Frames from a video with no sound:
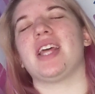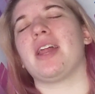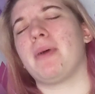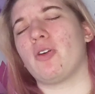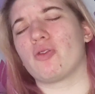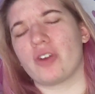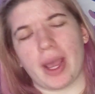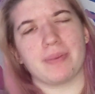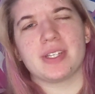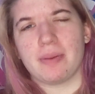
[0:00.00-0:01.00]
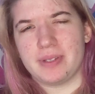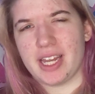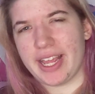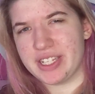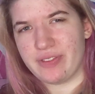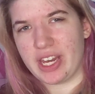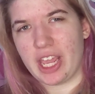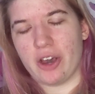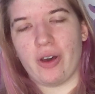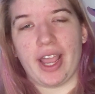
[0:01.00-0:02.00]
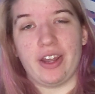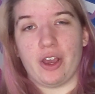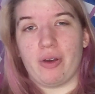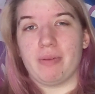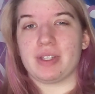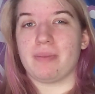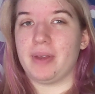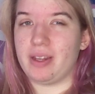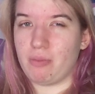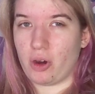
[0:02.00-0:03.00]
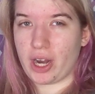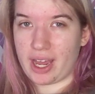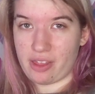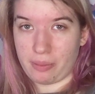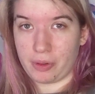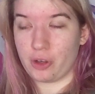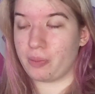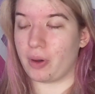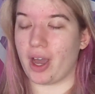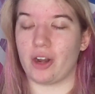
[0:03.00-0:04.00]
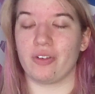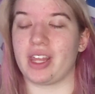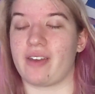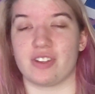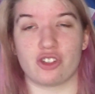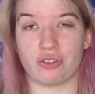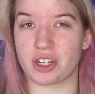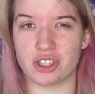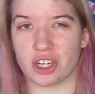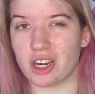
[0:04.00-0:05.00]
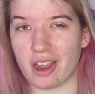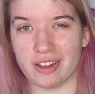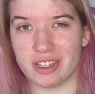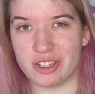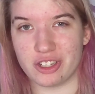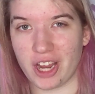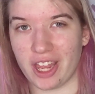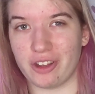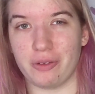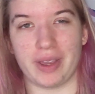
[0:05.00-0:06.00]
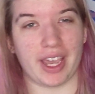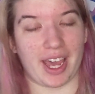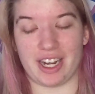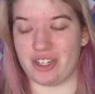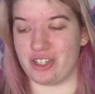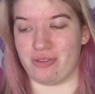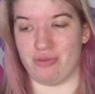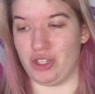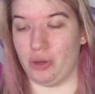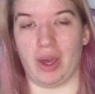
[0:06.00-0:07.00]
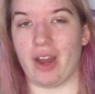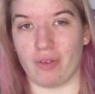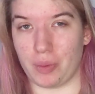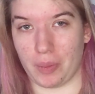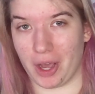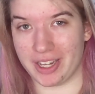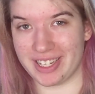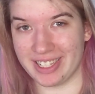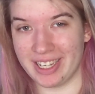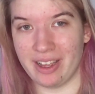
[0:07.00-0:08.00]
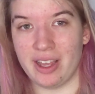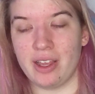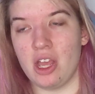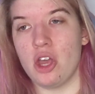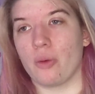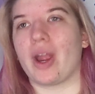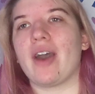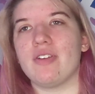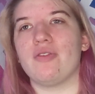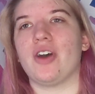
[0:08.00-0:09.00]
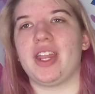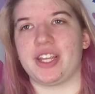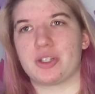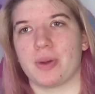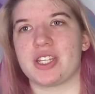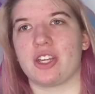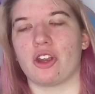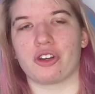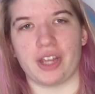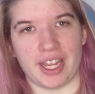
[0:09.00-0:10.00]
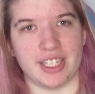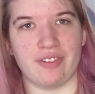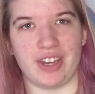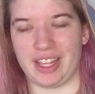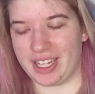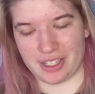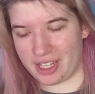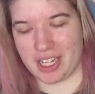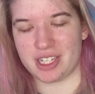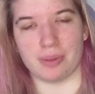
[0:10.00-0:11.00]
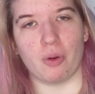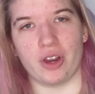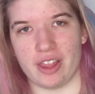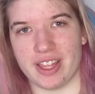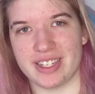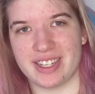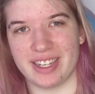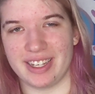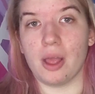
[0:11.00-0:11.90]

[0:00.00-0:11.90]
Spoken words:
that about wraps up today's video. I know it was a bit more out of the blue, but I don't really have a structure on this channel. We kind of just do whatever we want. We're having fun expressing our creativity. That's the point of this.